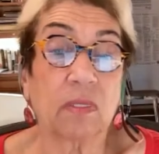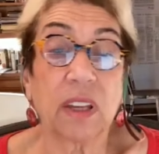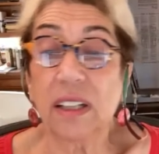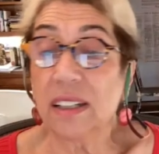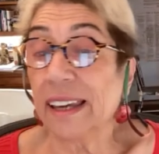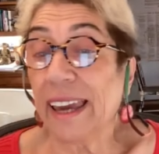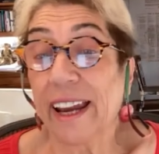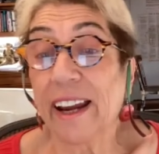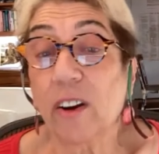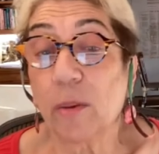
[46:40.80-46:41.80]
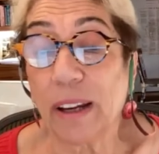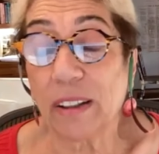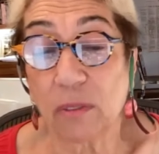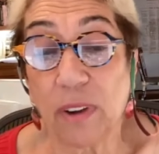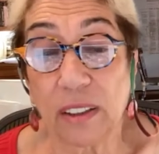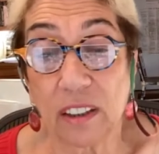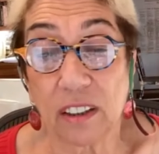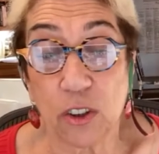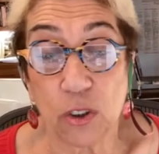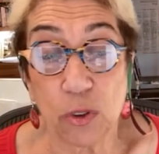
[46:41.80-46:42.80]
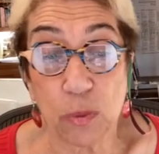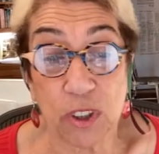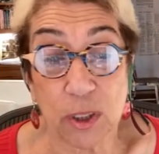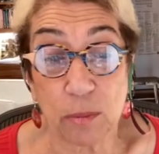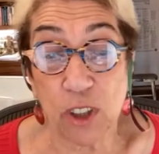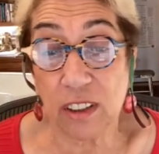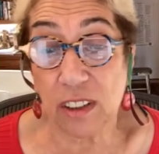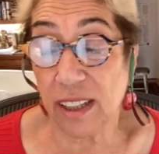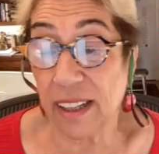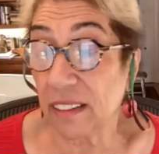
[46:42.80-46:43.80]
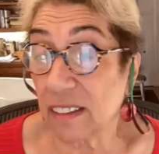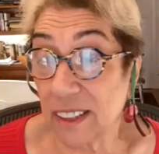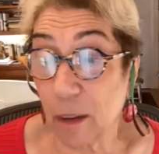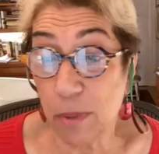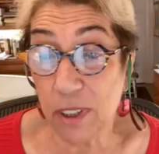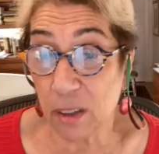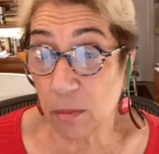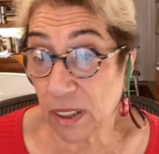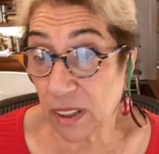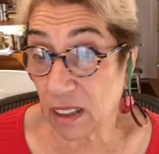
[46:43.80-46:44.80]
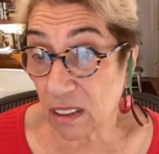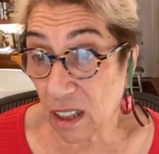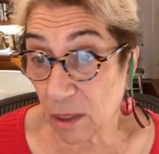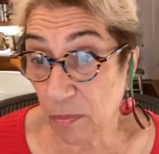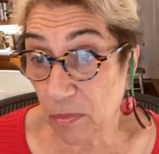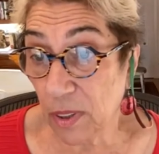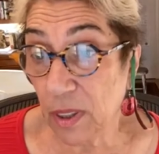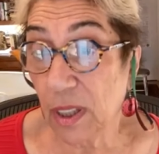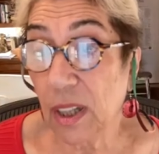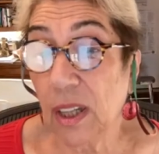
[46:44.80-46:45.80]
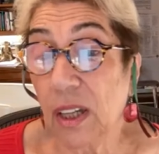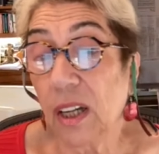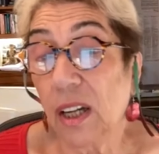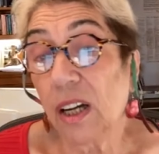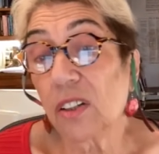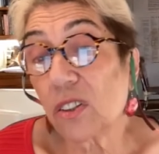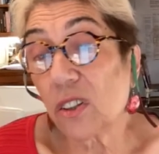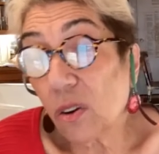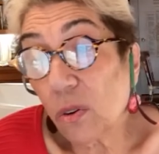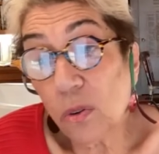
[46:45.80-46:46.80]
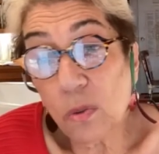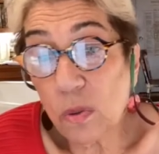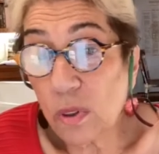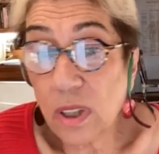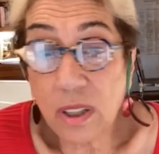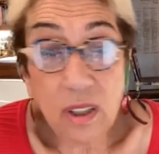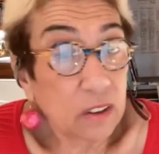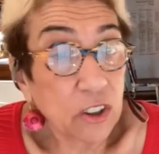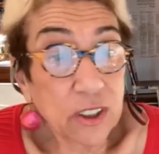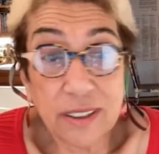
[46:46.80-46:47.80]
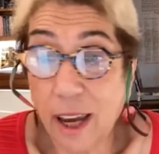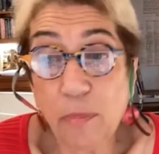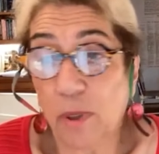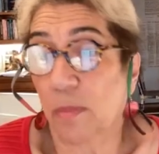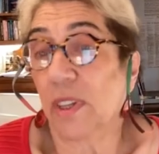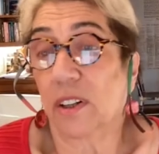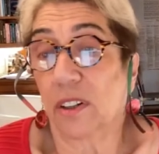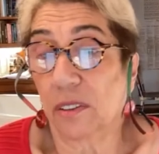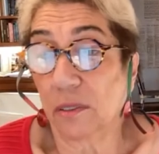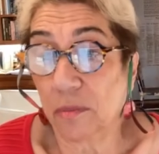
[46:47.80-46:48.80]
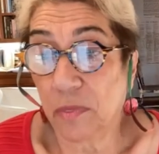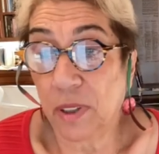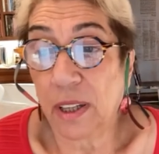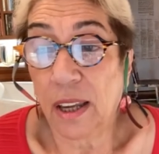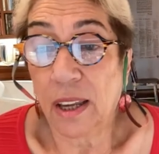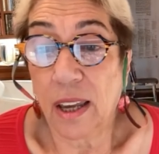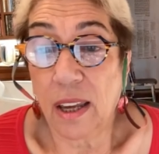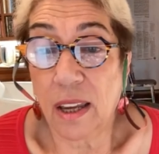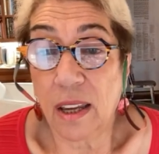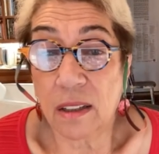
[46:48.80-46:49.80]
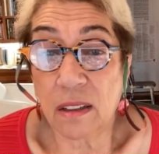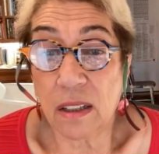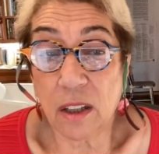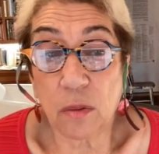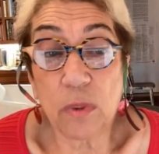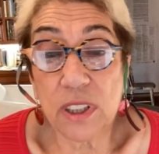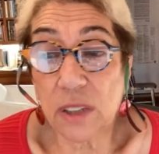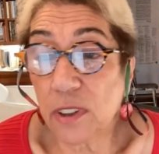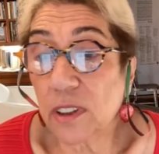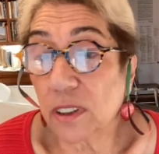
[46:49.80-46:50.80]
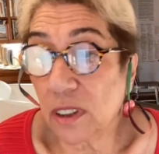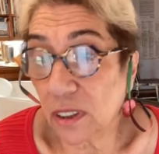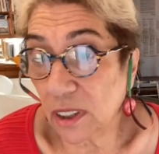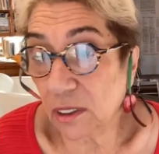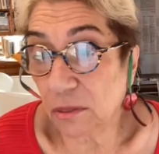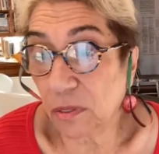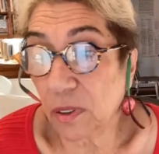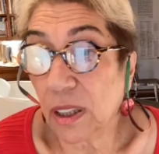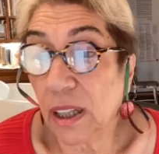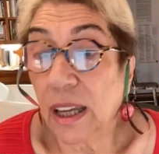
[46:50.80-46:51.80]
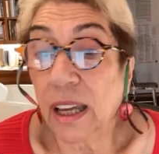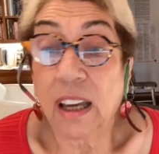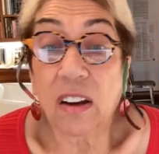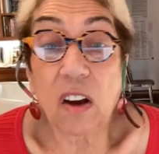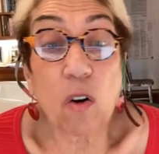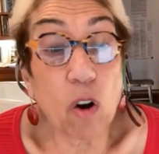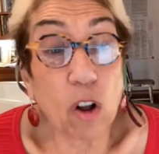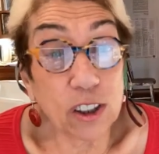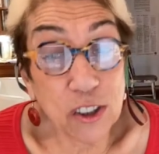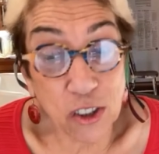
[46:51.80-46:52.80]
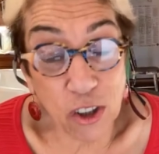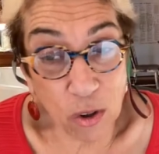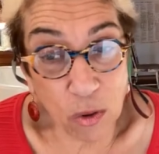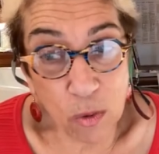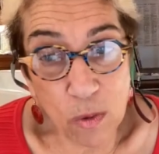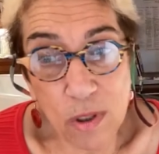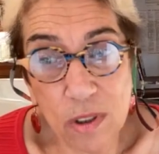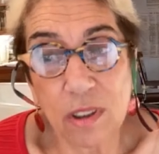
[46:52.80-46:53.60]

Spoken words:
they didn't care about the fact that the Jews were subjected to anti-Semitism at that time. So they just kept them there. And it was difficult to leave. Also,